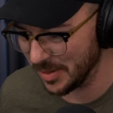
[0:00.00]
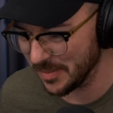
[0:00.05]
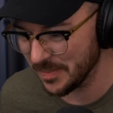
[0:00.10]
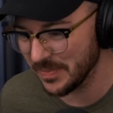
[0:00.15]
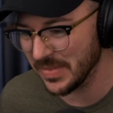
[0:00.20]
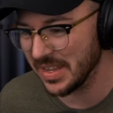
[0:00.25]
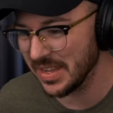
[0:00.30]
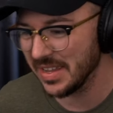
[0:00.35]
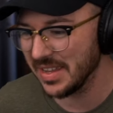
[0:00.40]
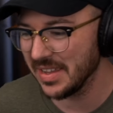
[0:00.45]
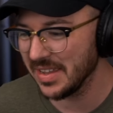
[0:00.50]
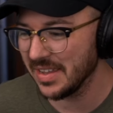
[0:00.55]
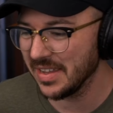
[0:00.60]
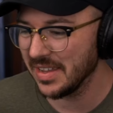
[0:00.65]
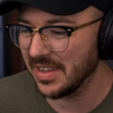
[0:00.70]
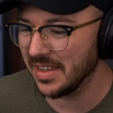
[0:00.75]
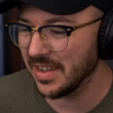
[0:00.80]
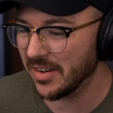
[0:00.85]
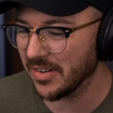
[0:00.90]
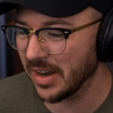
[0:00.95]
bit.
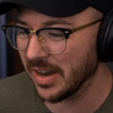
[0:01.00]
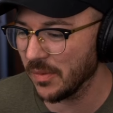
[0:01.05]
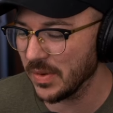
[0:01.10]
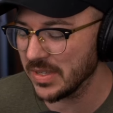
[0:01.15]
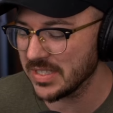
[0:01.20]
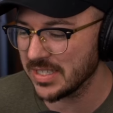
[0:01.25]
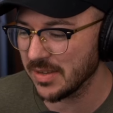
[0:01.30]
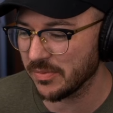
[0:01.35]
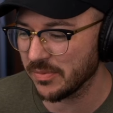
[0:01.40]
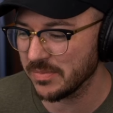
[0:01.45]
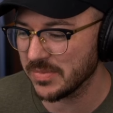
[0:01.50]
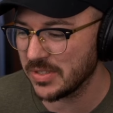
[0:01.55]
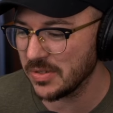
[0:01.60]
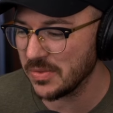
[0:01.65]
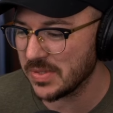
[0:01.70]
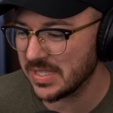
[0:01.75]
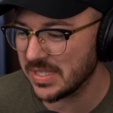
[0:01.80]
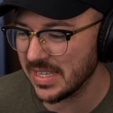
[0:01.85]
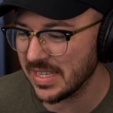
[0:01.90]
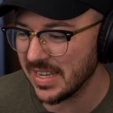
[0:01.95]
All right, what's up from
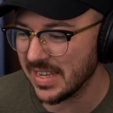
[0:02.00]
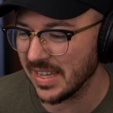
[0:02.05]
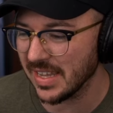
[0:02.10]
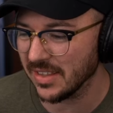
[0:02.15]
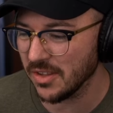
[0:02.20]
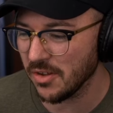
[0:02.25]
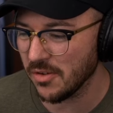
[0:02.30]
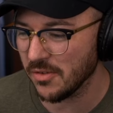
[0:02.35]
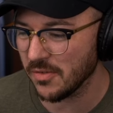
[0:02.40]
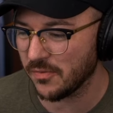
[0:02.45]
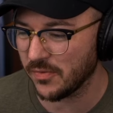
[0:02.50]
Sioux City? Hello,